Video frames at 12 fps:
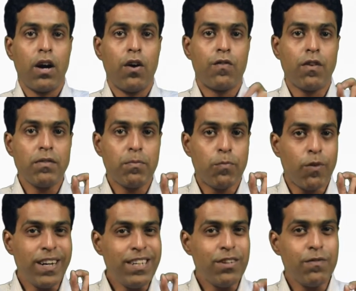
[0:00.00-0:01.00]
From the
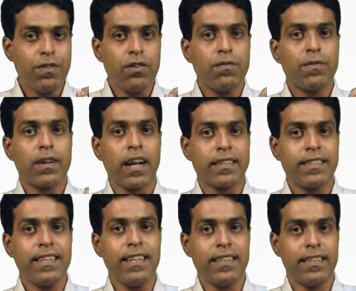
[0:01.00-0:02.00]
point of view of
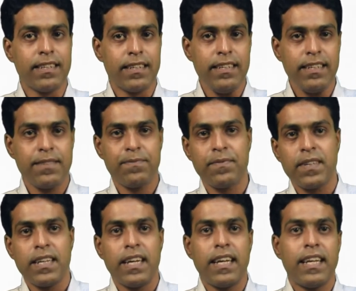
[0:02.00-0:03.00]
classical theory,
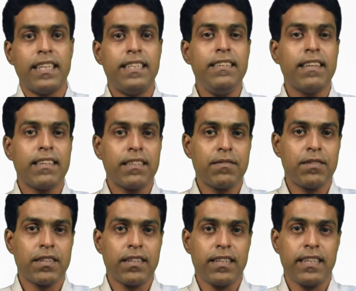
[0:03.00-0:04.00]
this
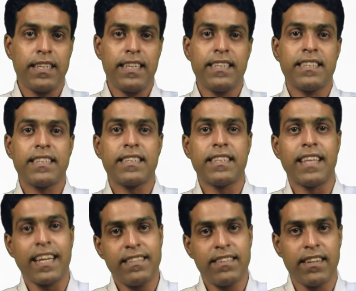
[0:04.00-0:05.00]
assumption is
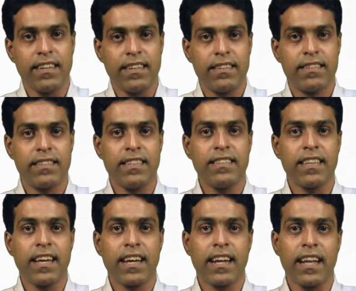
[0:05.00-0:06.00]
natural since
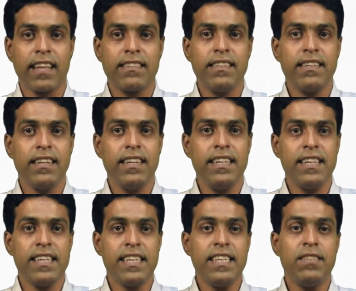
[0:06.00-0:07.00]
classically
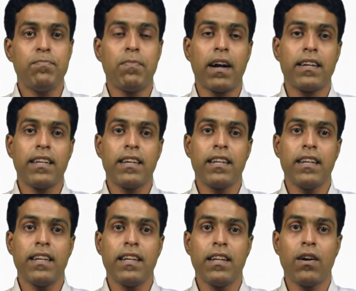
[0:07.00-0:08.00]
each
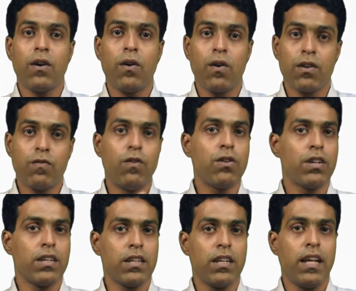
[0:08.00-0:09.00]
particle or a photon
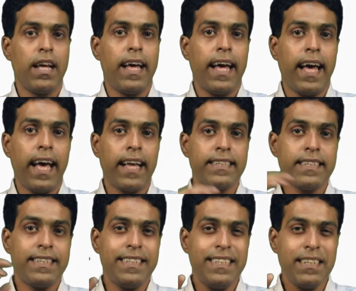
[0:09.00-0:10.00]
has a
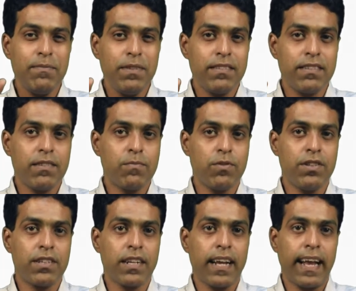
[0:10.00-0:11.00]
deterministic
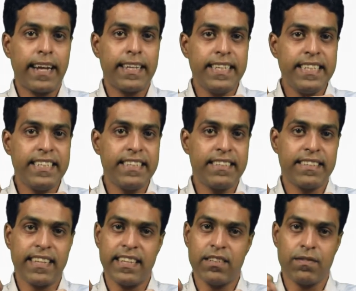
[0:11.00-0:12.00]
position at each
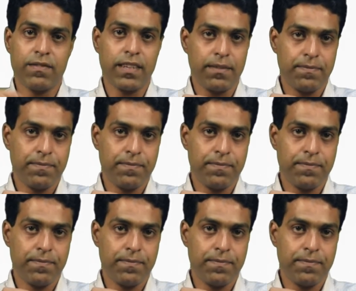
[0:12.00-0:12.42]
instant of time.